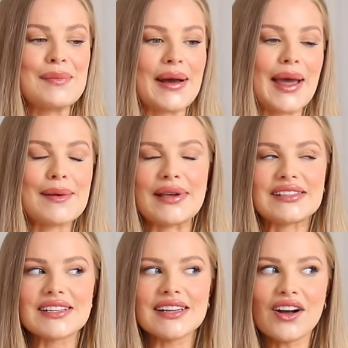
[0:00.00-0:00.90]
But I
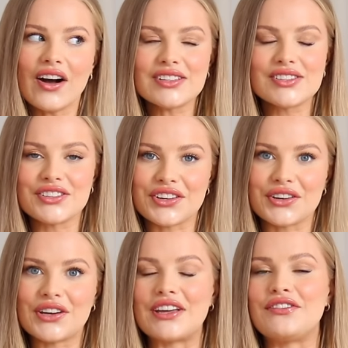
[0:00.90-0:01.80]
basically asked
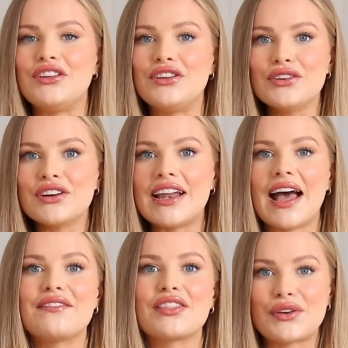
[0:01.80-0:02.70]
you if you could
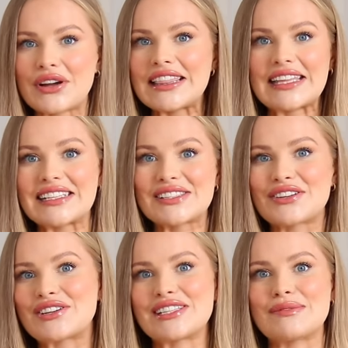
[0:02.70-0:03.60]
have three things
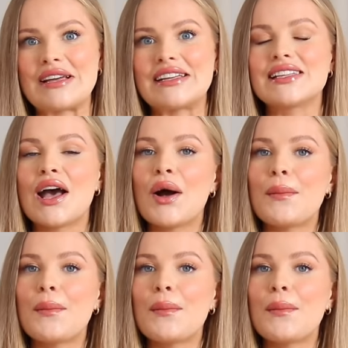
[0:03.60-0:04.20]
for Christmas,